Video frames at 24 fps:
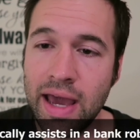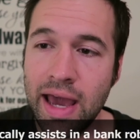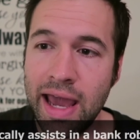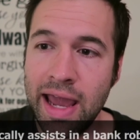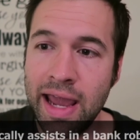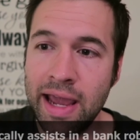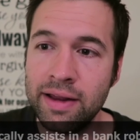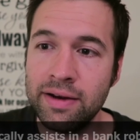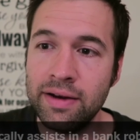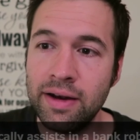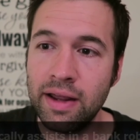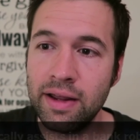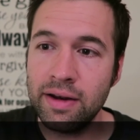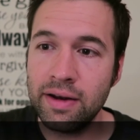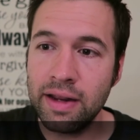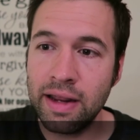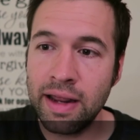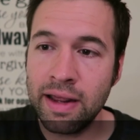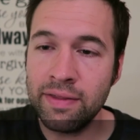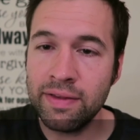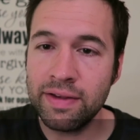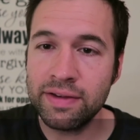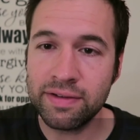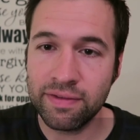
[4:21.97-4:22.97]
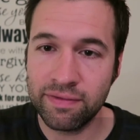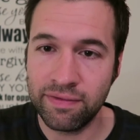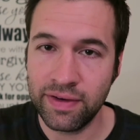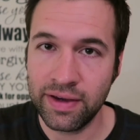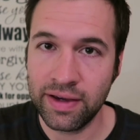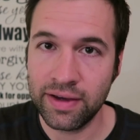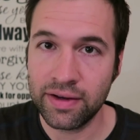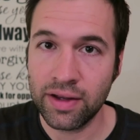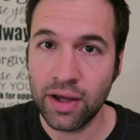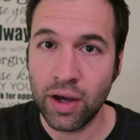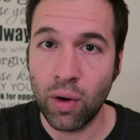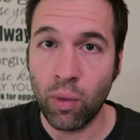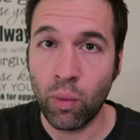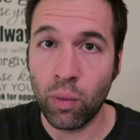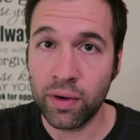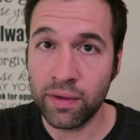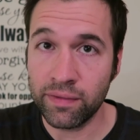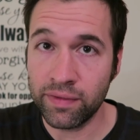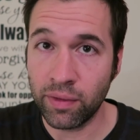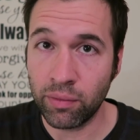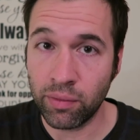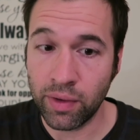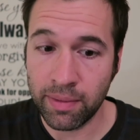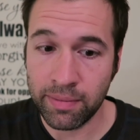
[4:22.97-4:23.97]
And in this event, one
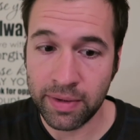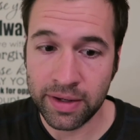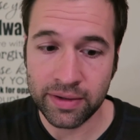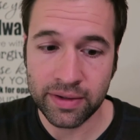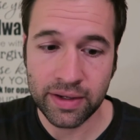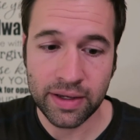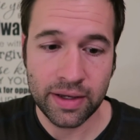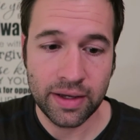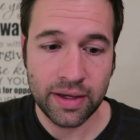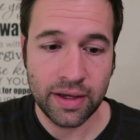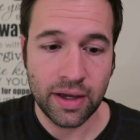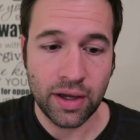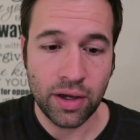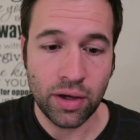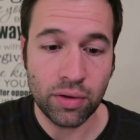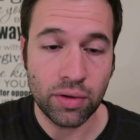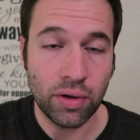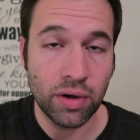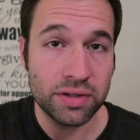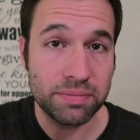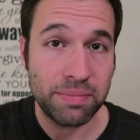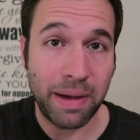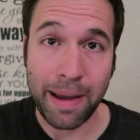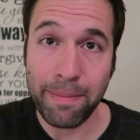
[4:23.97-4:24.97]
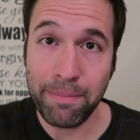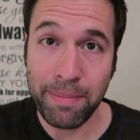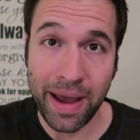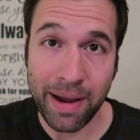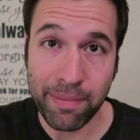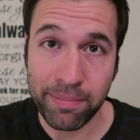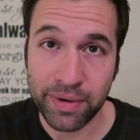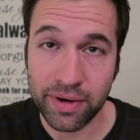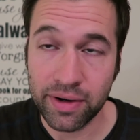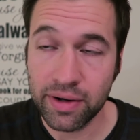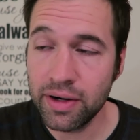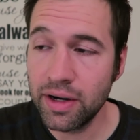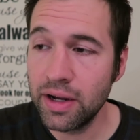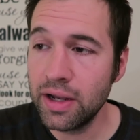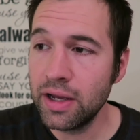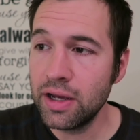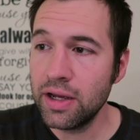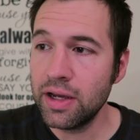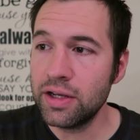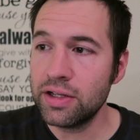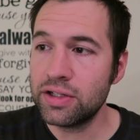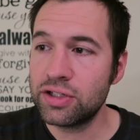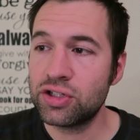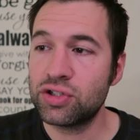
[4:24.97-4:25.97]
of the women, who goes by Pepper,
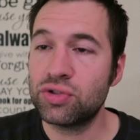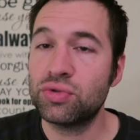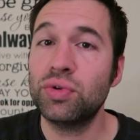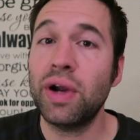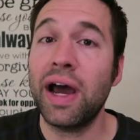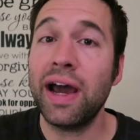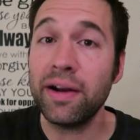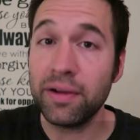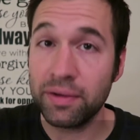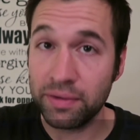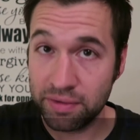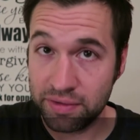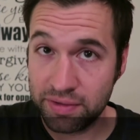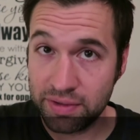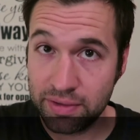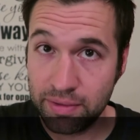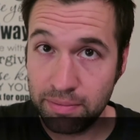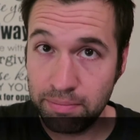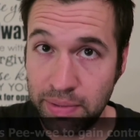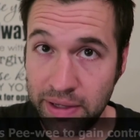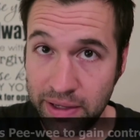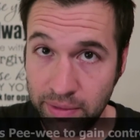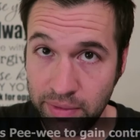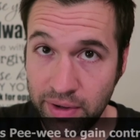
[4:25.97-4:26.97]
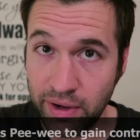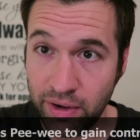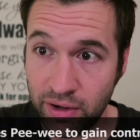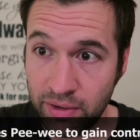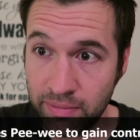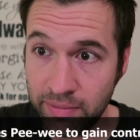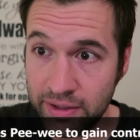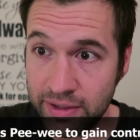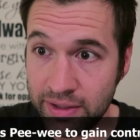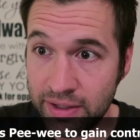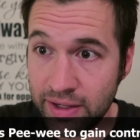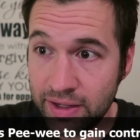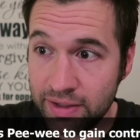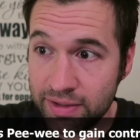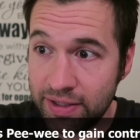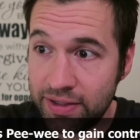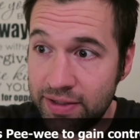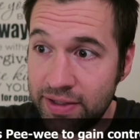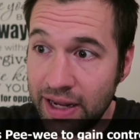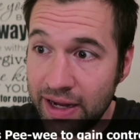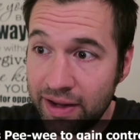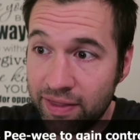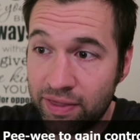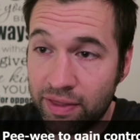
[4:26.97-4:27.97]
straddles Pee Wee Herman to
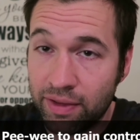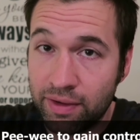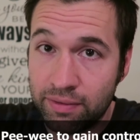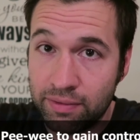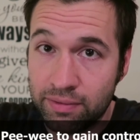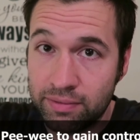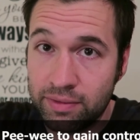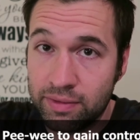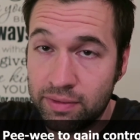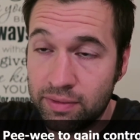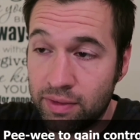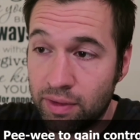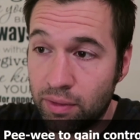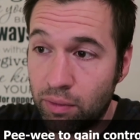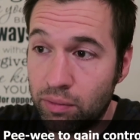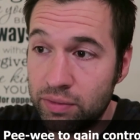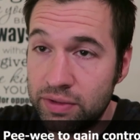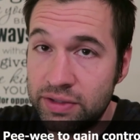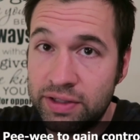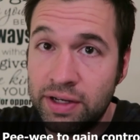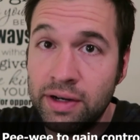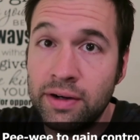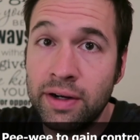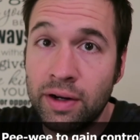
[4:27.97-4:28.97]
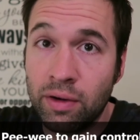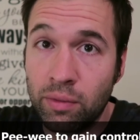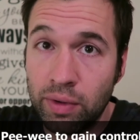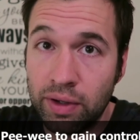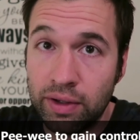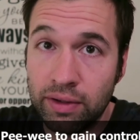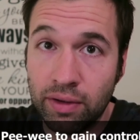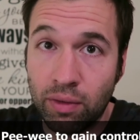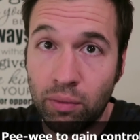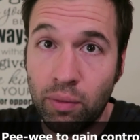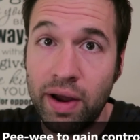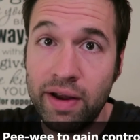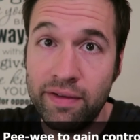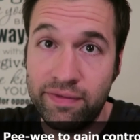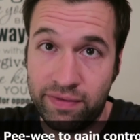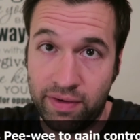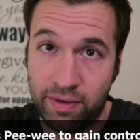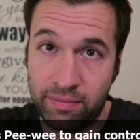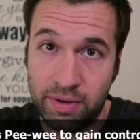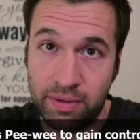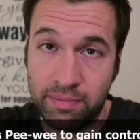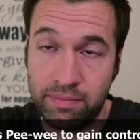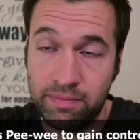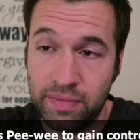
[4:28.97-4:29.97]
take the, the steering wheel away
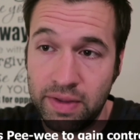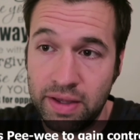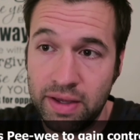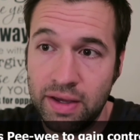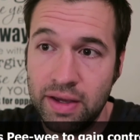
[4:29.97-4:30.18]
from him.